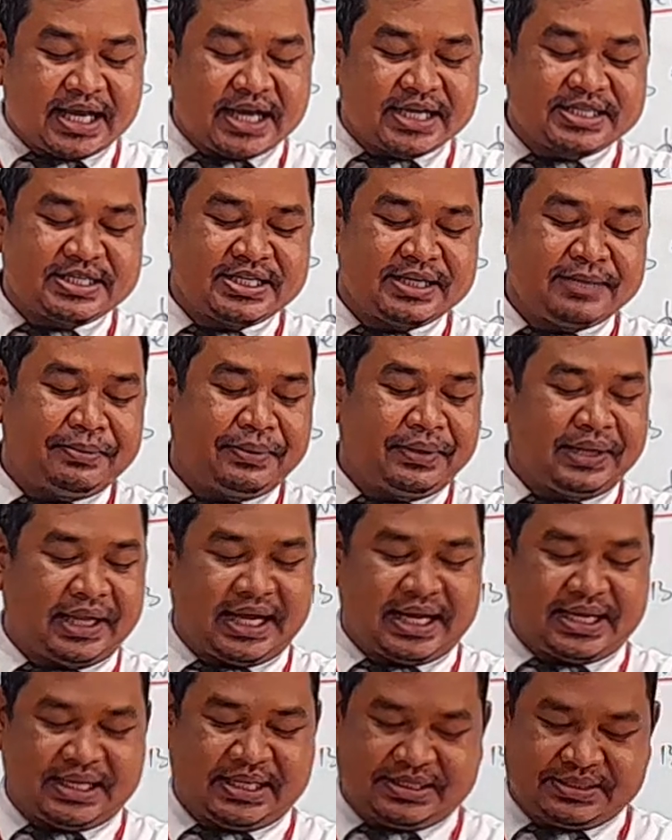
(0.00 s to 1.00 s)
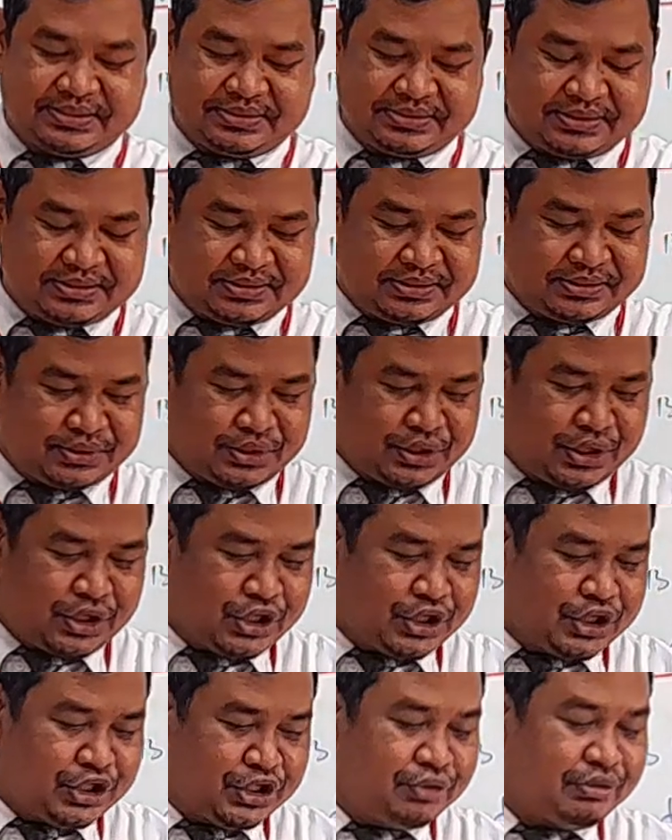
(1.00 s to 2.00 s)
a simple house
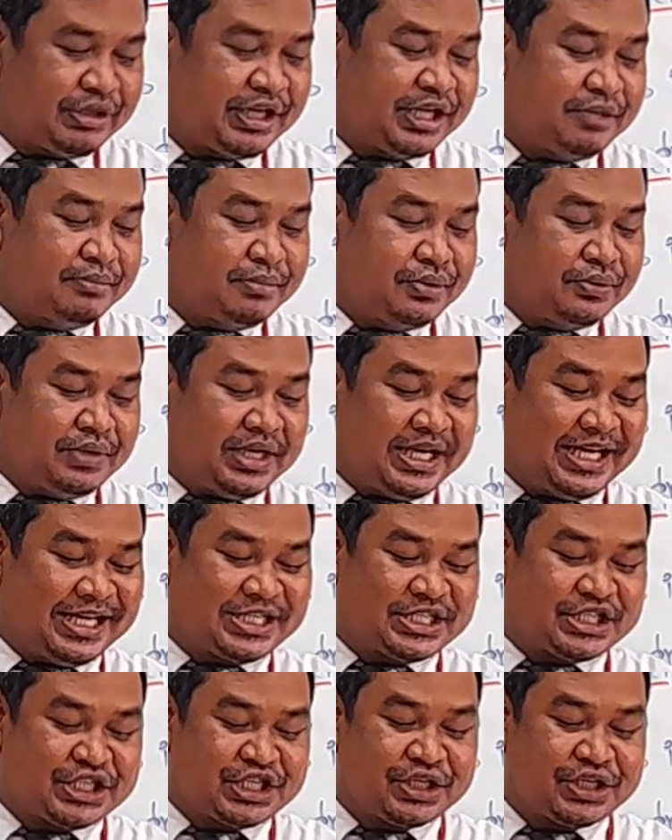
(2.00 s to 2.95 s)
You can move it